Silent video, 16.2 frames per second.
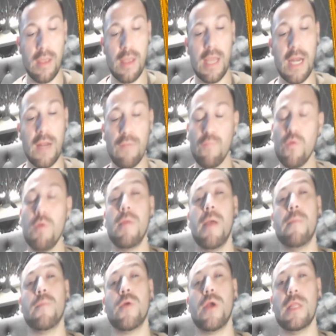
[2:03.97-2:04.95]
And if you
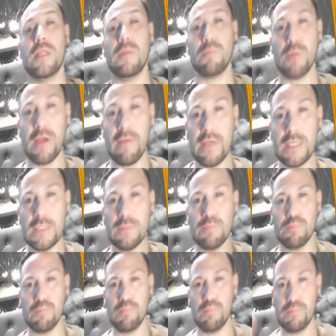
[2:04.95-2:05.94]
remember, in the previous
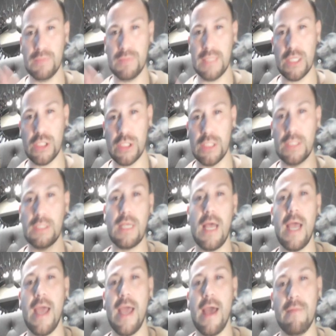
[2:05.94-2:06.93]
sessions
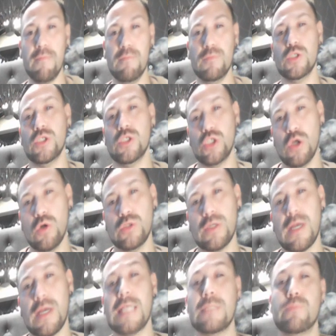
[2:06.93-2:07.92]
I had showed you
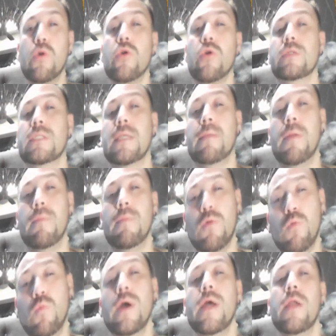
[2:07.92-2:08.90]
guys prototype number
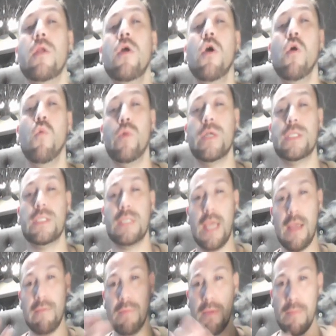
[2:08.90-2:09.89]
1, which
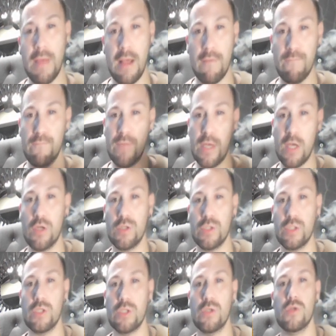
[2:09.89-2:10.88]
gave me back
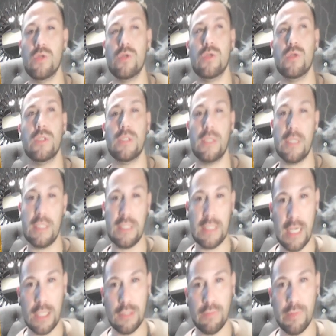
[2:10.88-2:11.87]
failed
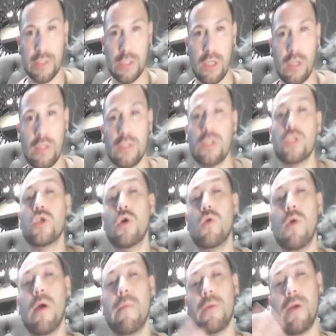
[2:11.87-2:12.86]
success results.
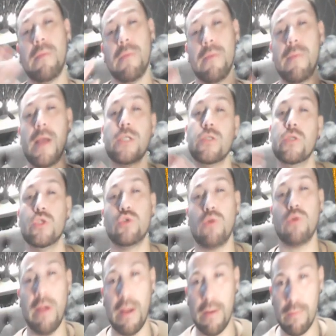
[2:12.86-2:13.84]
So I'm coming back to the
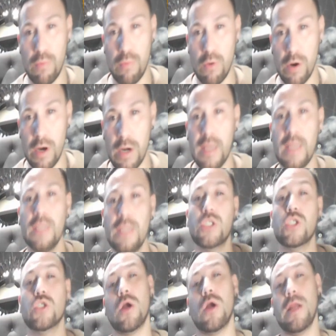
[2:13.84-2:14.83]
drawing board and
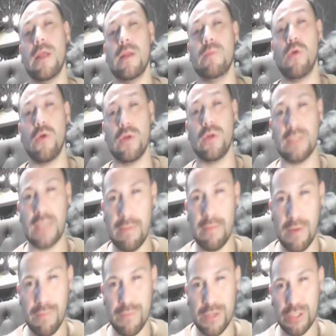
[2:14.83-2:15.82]
starting prototype
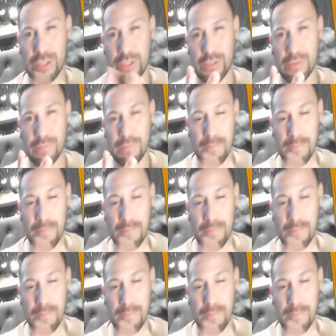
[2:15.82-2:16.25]
number 2.